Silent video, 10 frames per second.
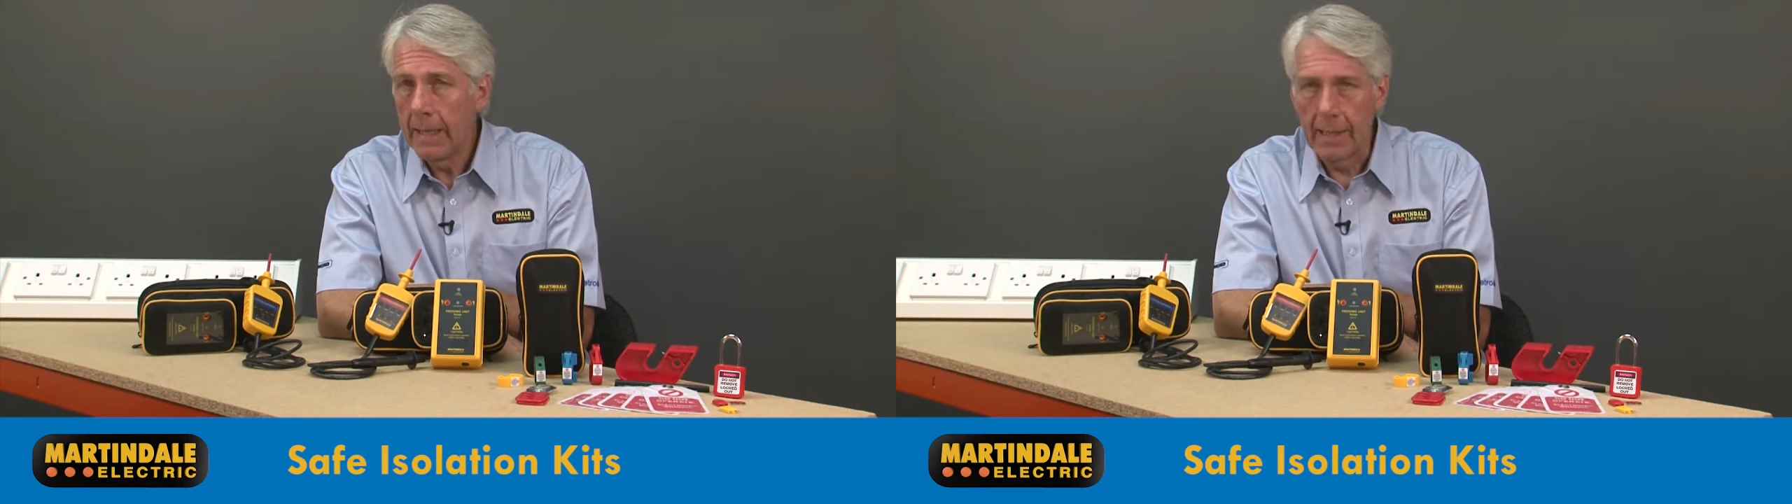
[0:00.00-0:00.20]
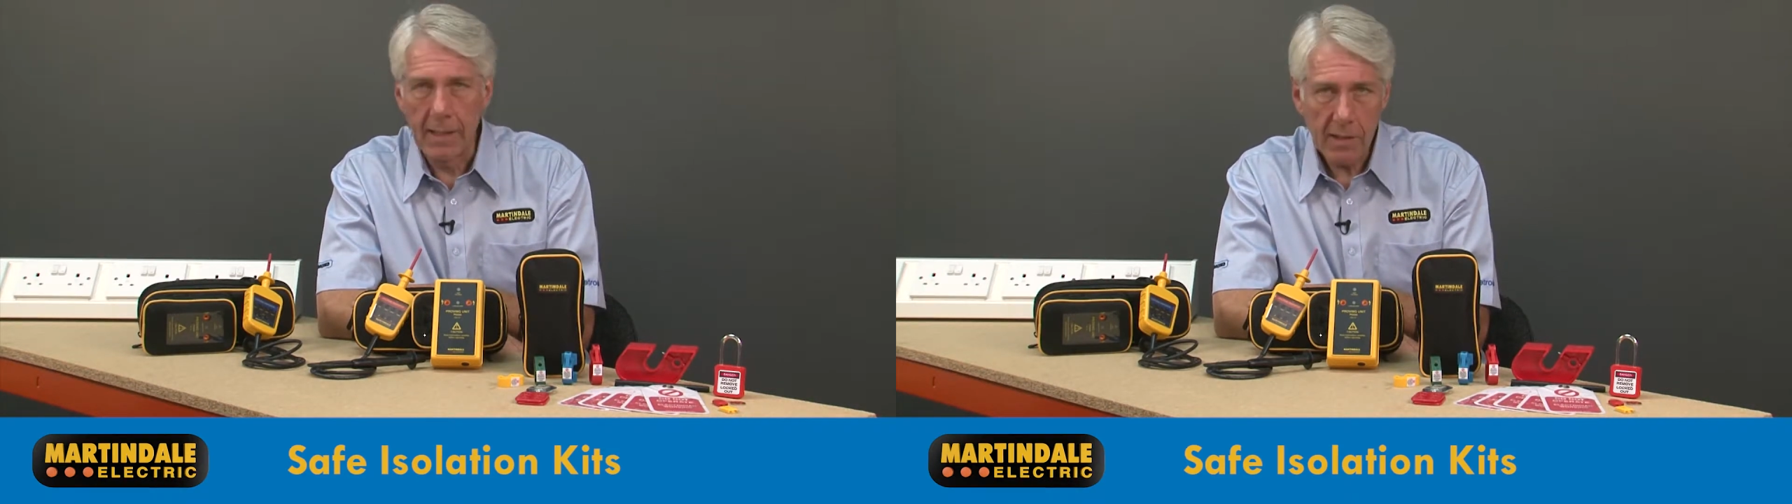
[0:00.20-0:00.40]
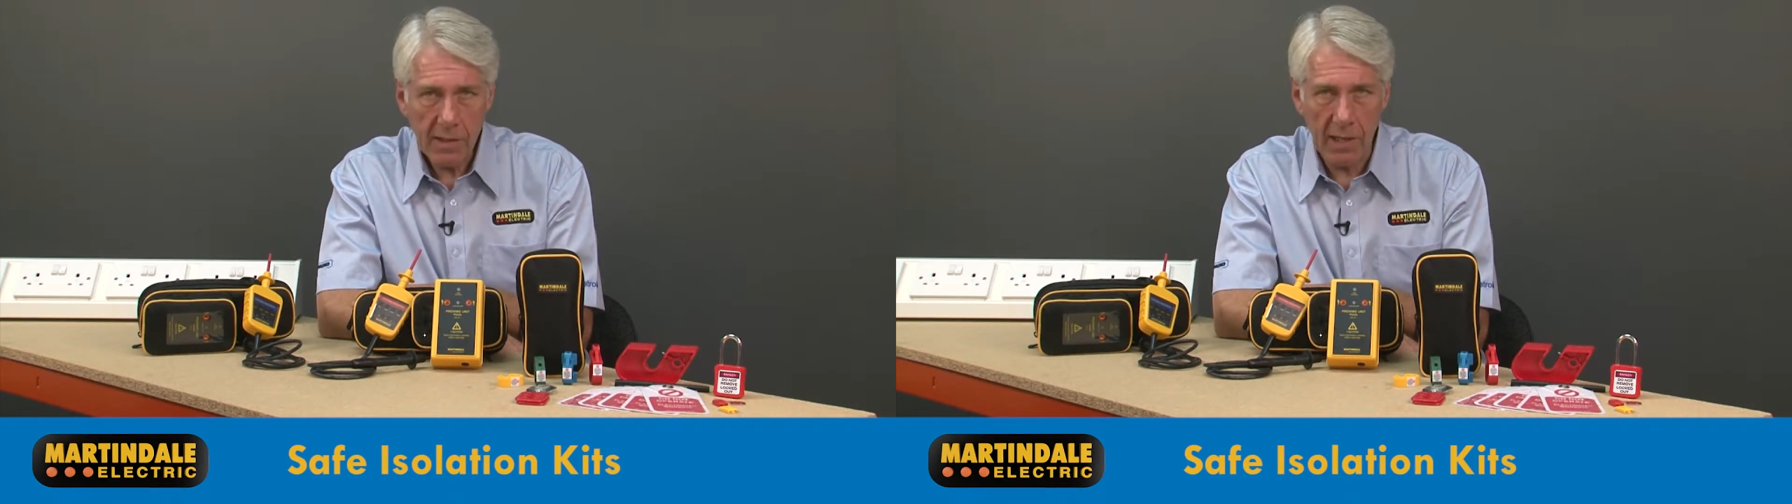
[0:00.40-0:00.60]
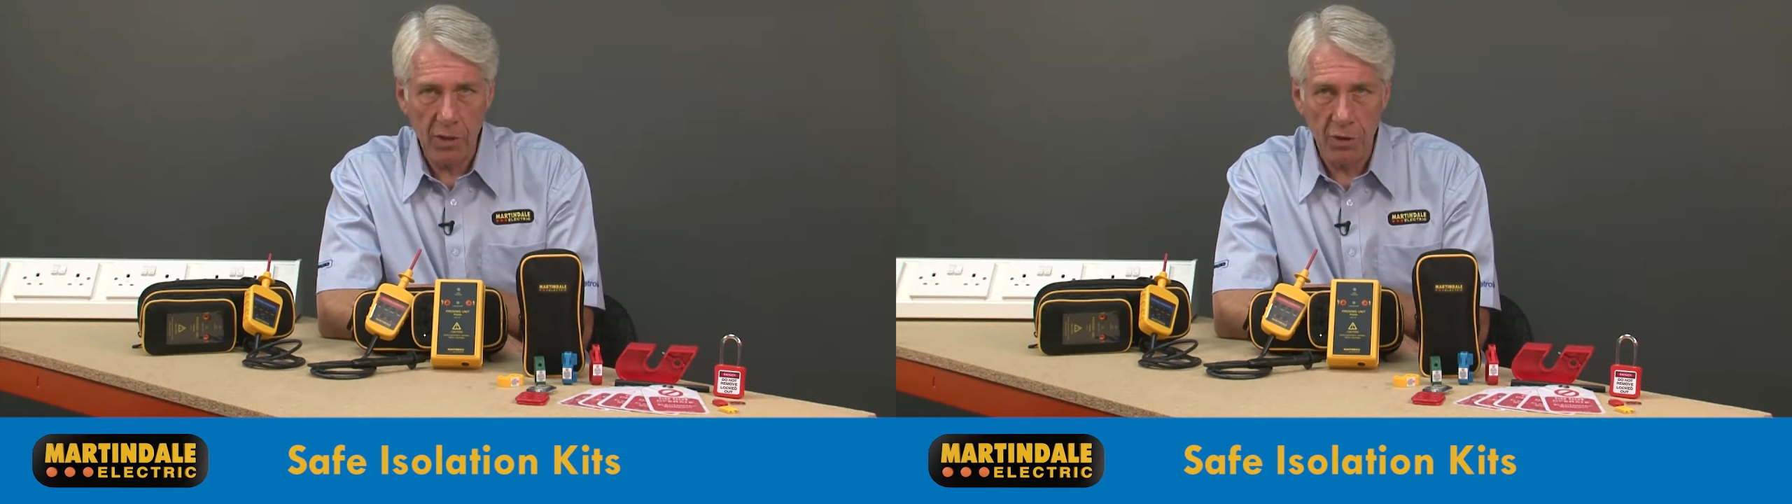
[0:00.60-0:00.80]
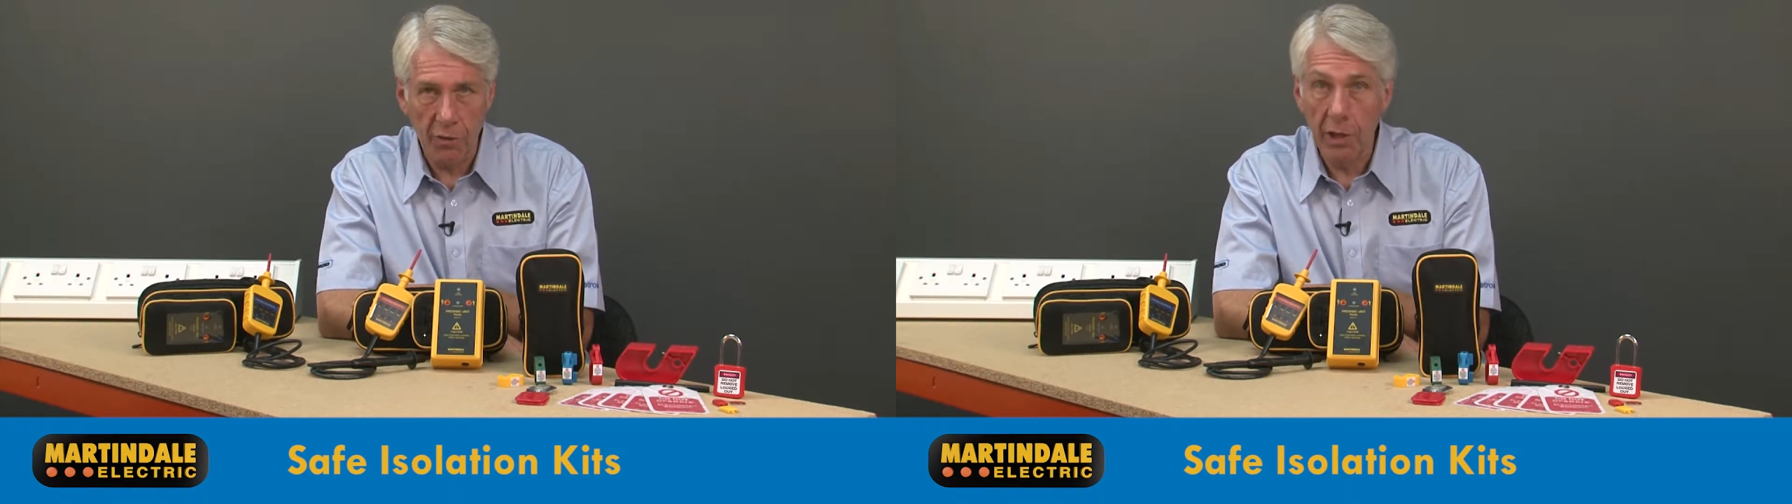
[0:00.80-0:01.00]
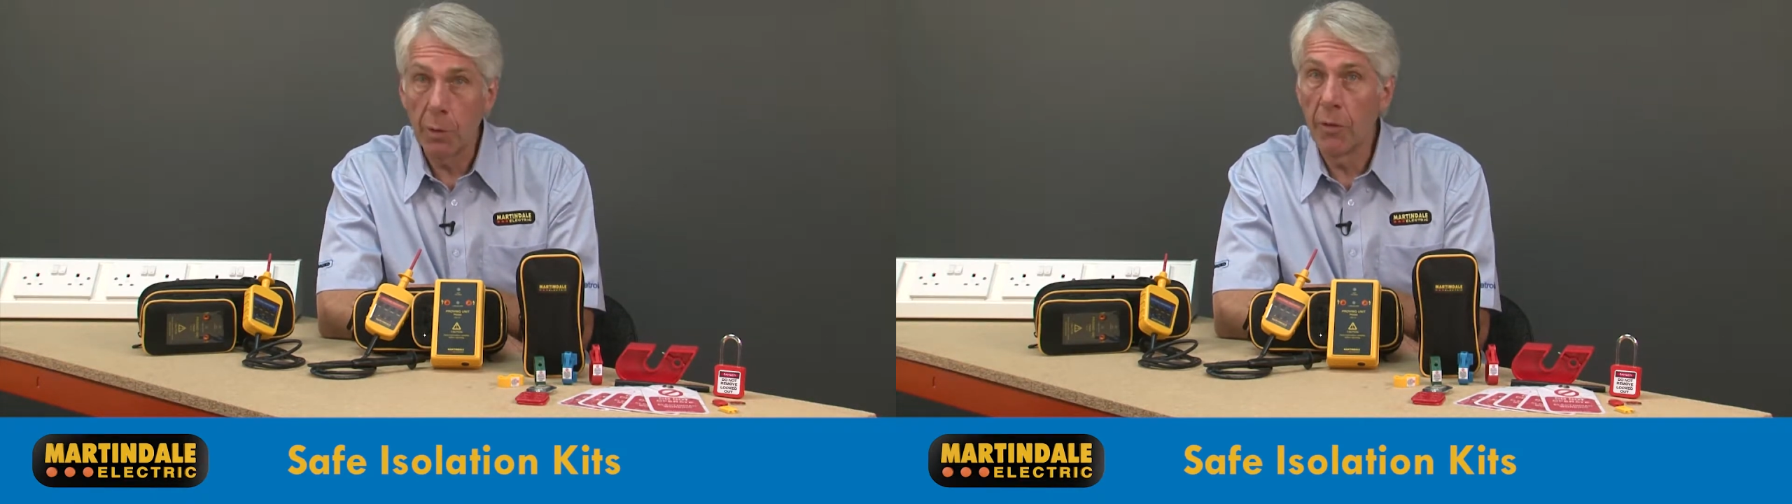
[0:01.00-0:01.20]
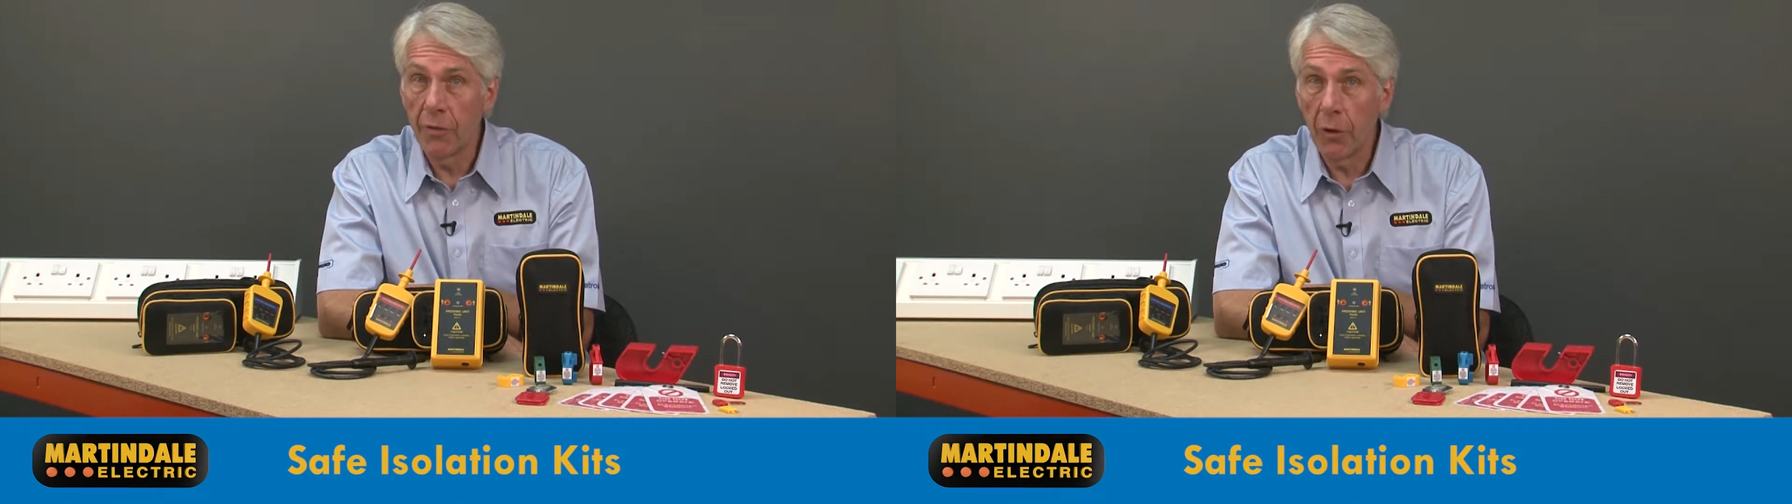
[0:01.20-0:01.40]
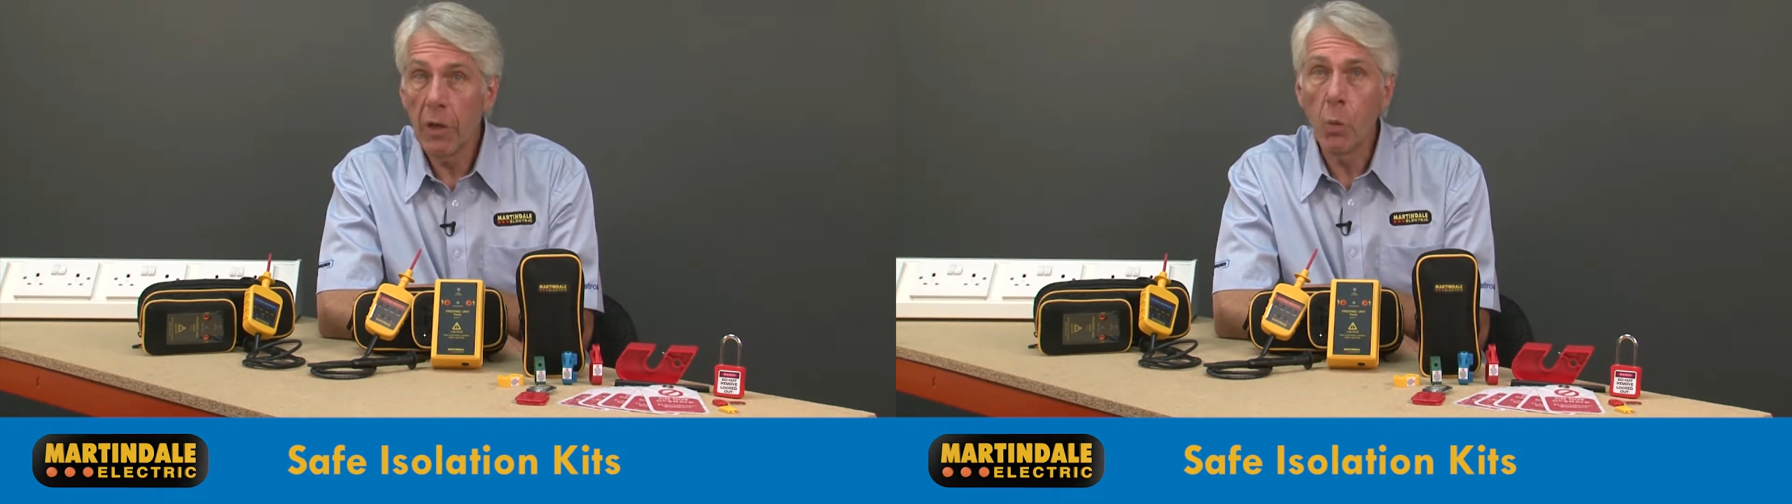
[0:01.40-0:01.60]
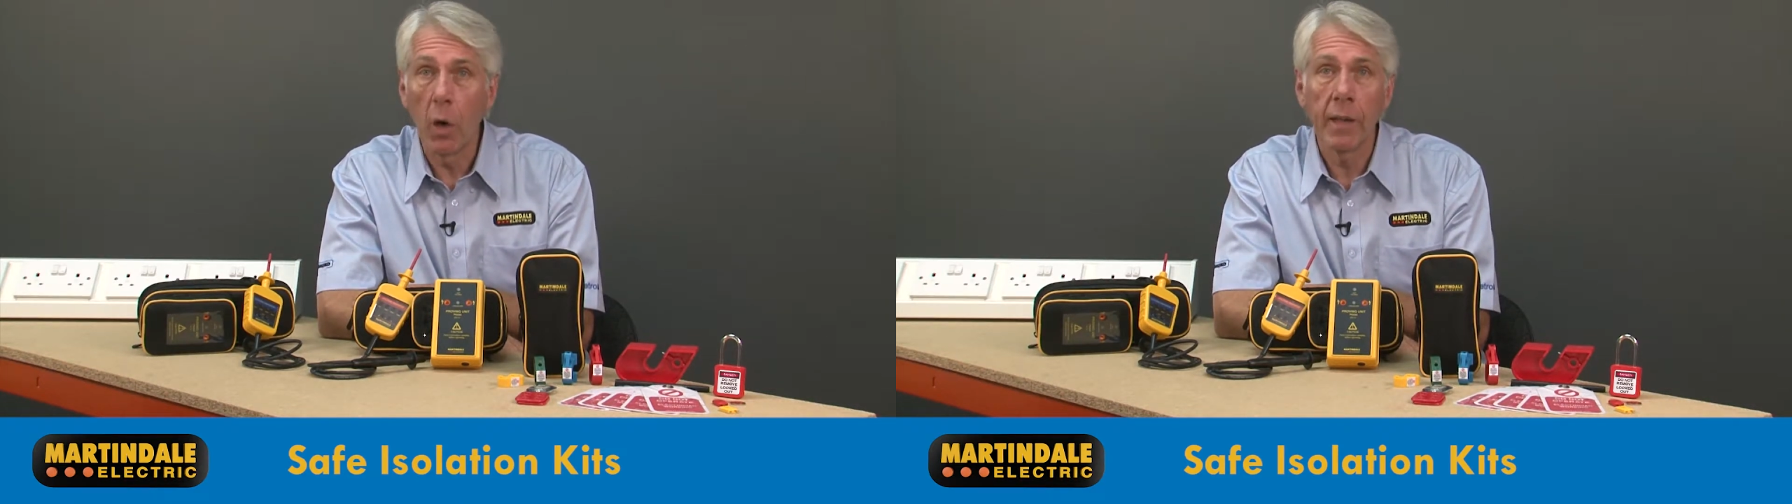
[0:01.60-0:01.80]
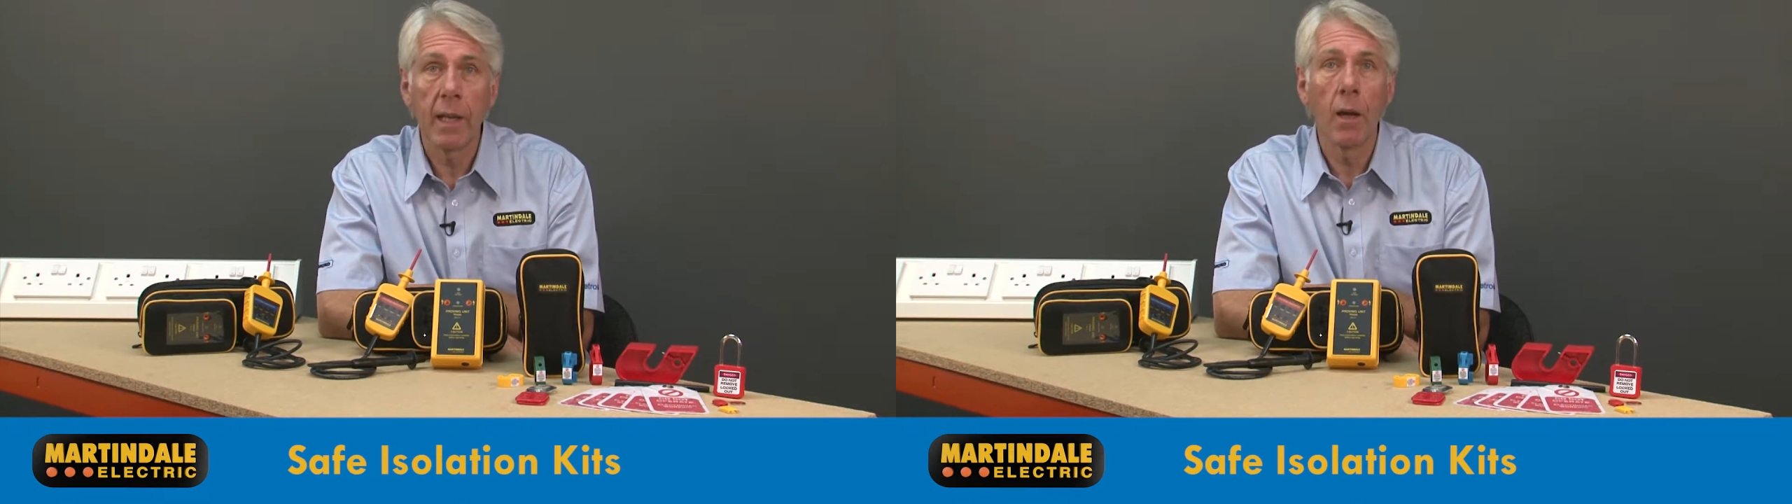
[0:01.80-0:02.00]
it is essential that you avoid
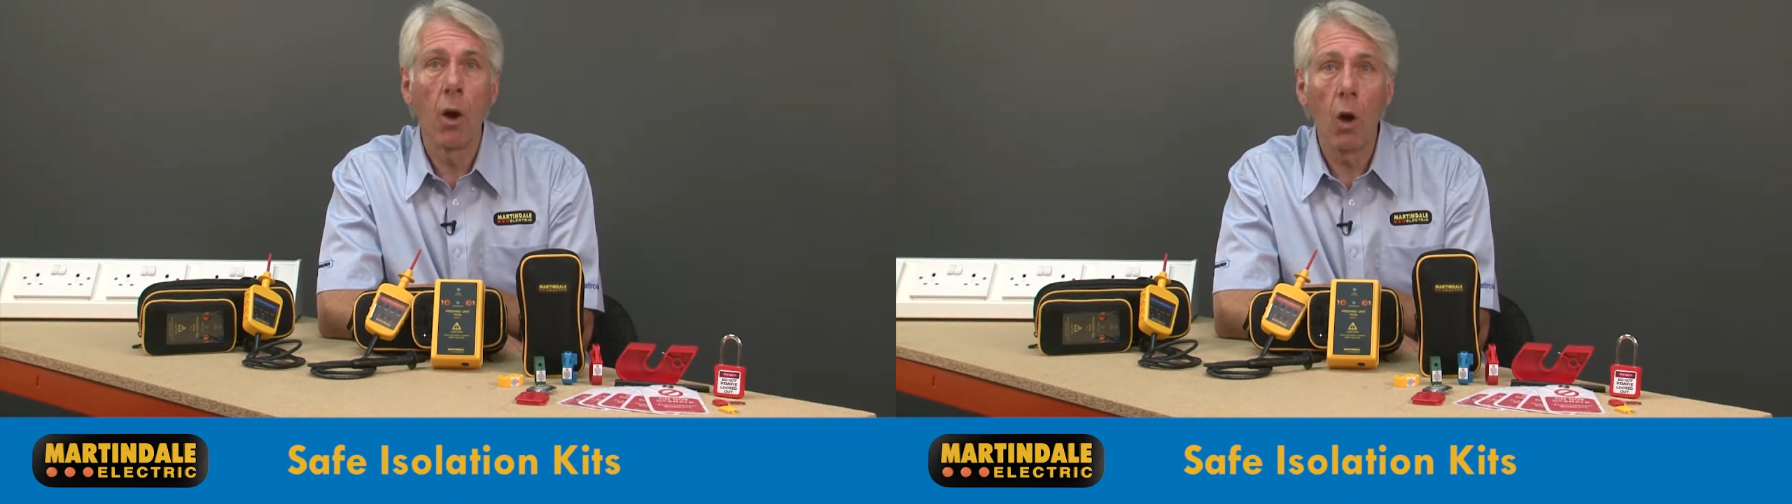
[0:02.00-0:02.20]
working